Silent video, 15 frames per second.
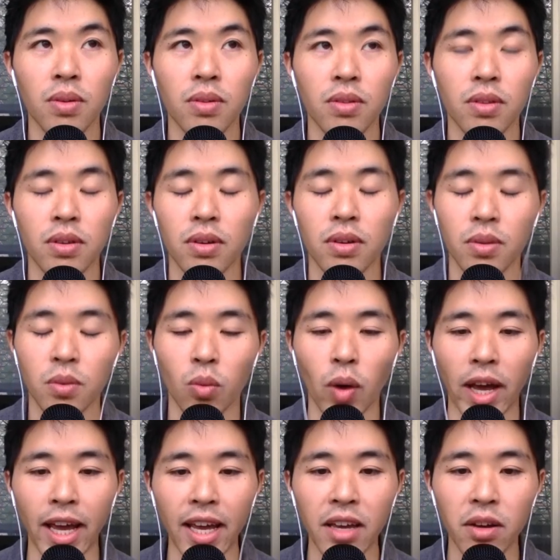the
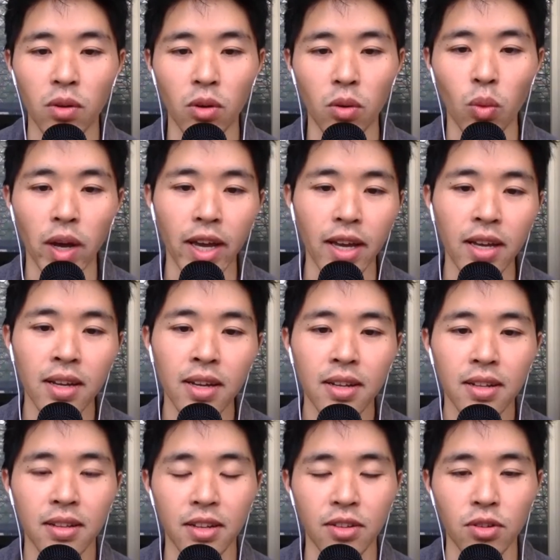way or way,
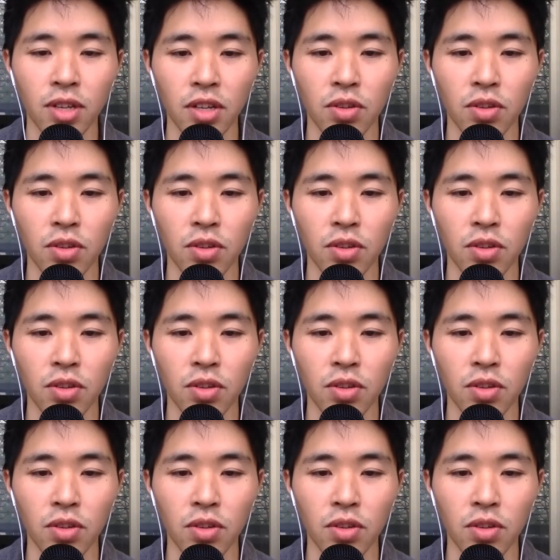like, there's like